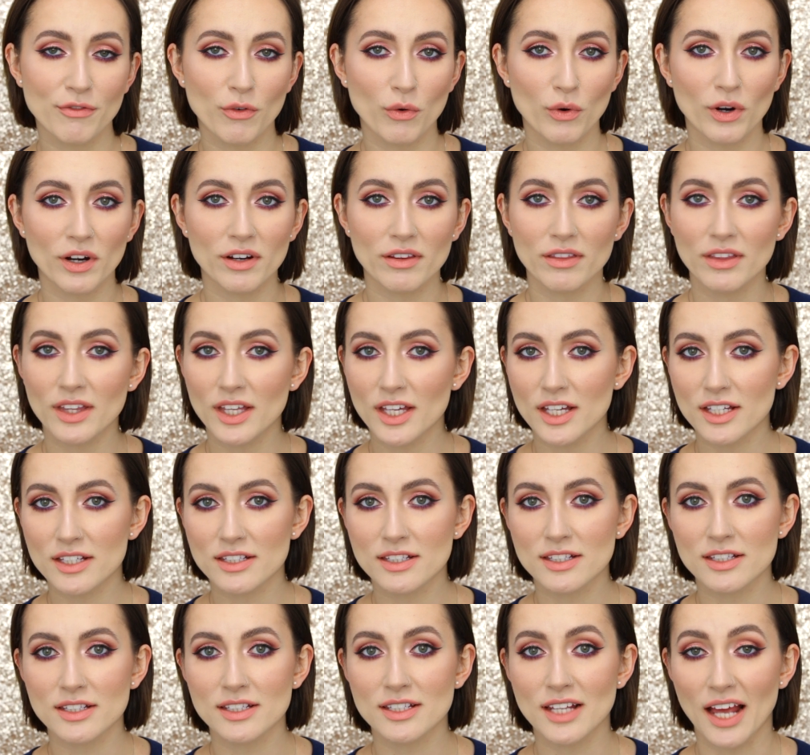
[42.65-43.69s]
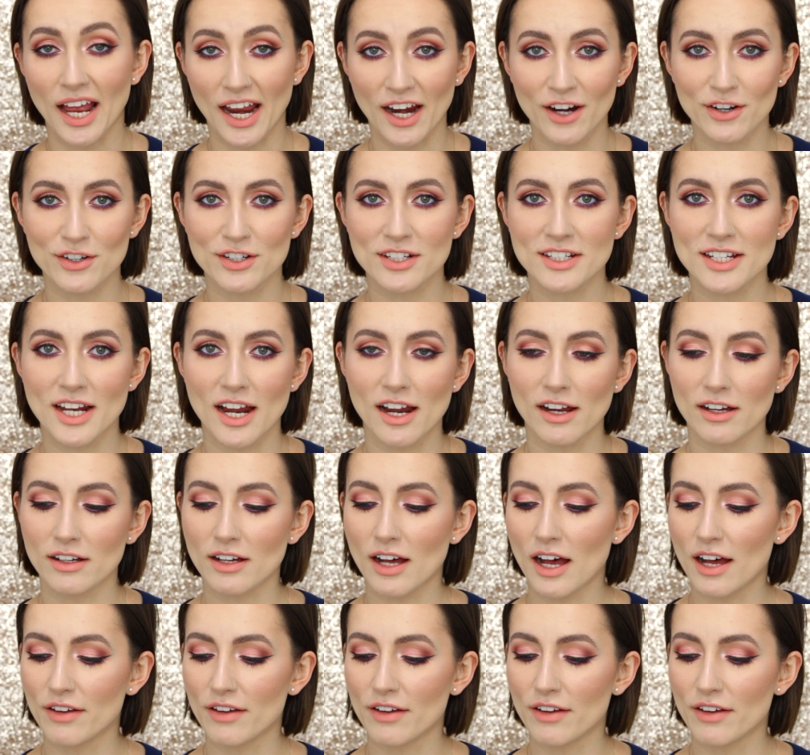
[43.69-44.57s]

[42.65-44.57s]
for this hairstyle,